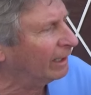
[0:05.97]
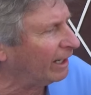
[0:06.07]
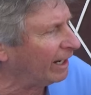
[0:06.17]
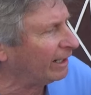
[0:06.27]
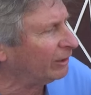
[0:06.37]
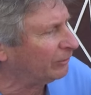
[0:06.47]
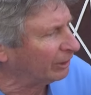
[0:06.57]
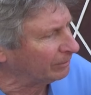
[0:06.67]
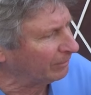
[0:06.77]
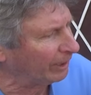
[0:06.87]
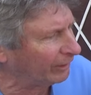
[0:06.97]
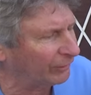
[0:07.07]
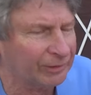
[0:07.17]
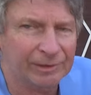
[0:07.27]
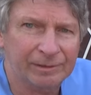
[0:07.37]
concrete
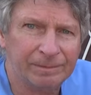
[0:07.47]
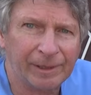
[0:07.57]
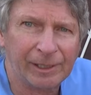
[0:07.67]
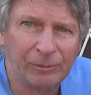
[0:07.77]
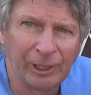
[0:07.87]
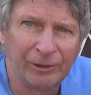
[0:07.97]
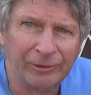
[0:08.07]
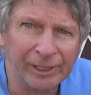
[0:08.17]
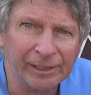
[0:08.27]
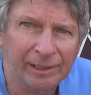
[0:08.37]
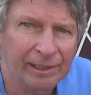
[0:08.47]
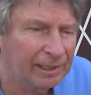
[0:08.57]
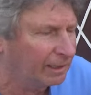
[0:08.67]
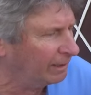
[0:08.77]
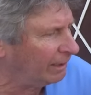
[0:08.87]
mix by Quikrete.
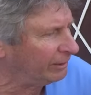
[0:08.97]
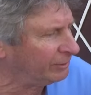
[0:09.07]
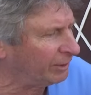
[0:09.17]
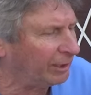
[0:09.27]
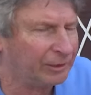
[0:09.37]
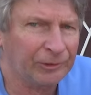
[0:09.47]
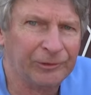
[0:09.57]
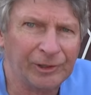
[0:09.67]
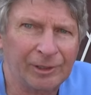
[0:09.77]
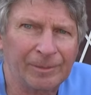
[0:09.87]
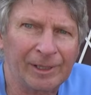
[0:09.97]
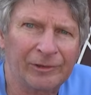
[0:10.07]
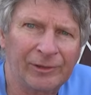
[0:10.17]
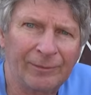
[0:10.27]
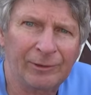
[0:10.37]
I started using it about
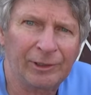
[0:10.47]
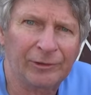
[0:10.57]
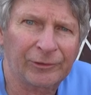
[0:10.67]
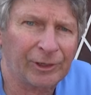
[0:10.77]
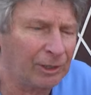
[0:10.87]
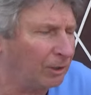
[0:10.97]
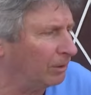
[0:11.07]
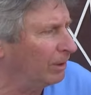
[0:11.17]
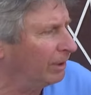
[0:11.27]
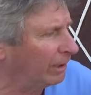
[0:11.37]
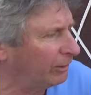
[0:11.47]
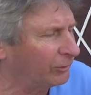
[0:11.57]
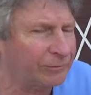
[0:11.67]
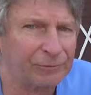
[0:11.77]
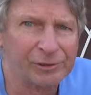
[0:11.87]
seven years ago. I
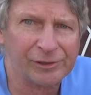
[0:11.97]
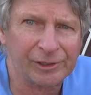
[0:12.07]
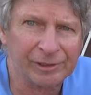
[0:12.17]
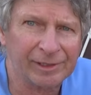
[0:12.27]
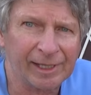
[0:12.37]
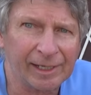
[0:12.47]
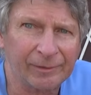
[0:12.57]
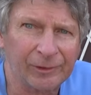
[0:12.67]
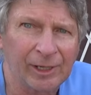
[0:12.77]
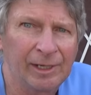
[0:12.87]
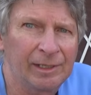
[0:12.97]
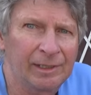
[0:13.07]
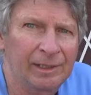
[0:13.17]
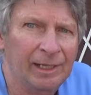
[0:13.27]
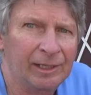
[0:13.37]
use it for certain things.
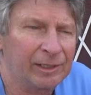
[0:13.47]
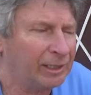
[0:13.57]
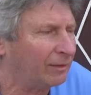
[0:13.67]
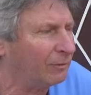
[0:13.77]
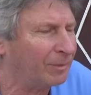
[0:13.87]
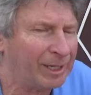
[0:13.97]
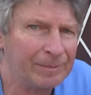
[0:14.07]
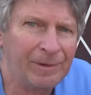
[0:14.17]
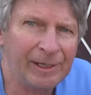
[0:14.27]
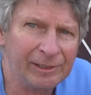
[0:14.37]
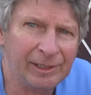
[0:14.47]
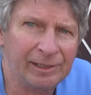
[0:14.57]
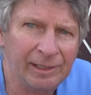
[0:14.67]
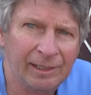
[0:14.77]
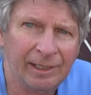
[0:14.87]
I'm going to give you my
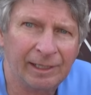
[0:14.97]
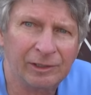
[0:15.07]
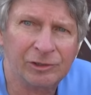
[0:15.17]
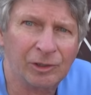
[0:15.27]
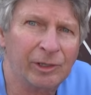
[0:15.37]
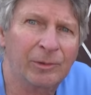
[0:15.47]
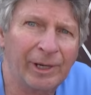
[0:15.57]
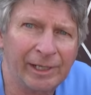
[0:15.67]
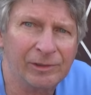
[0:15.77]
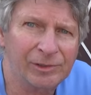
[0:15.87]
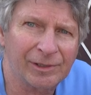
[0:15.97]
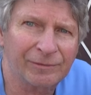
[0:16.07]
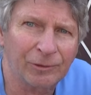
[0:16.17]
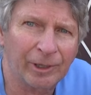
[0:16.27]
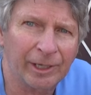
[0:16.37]
opinion. I'm going to show you what I used it
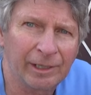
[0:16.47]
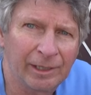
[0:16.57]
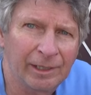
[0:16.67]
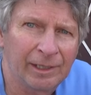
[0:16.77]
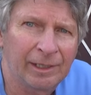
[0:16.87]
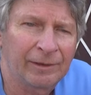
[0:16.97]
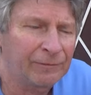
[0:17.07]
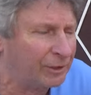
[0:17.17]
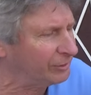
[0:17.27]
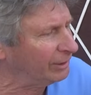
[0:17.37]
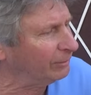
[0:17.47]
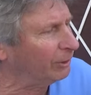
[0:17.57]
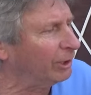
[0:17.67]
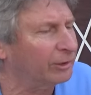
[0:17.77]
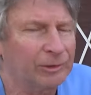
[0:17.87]
for. First thing we're
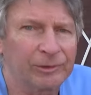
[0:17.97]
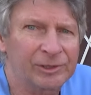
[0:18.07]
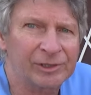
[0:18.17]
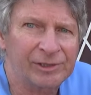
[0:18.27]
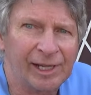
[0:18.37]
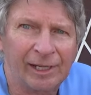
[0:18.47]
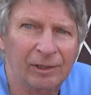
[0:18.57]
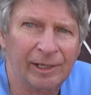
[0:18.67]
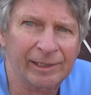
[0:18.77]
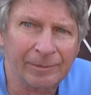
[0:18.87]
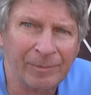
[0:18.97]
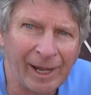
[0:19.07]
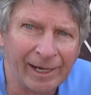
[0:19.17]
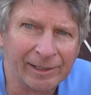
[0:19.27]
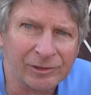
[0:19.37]
going to do is just take a look at the
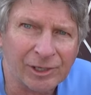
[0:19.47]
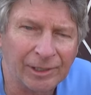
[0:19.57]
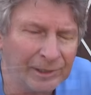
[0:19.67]
package.